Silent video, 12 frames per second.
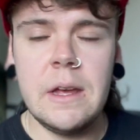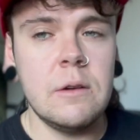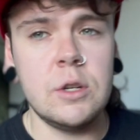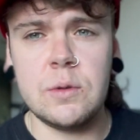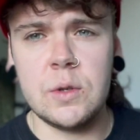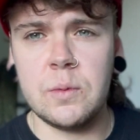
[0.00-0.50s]

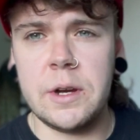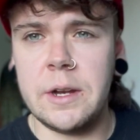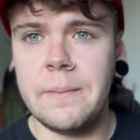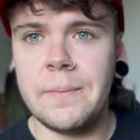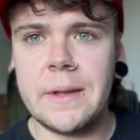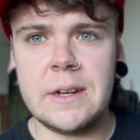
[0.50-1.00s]
which was
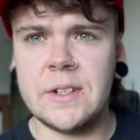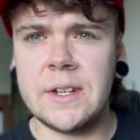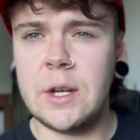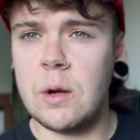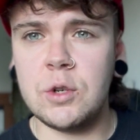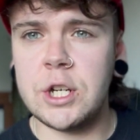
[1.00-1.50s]
weird because I
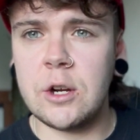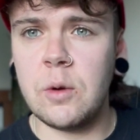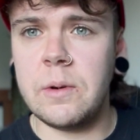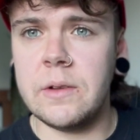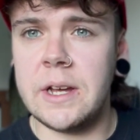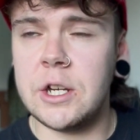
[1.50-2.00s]
don't check
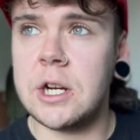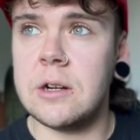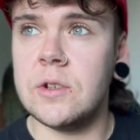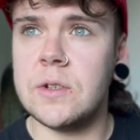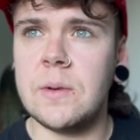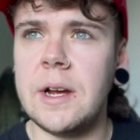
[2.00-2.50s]
up on that
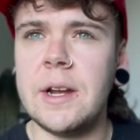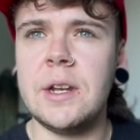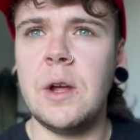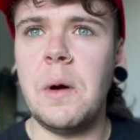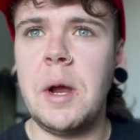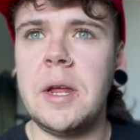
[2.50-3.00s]
channel, so I had
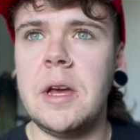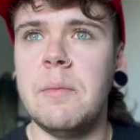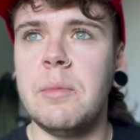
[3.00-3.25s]
no idea,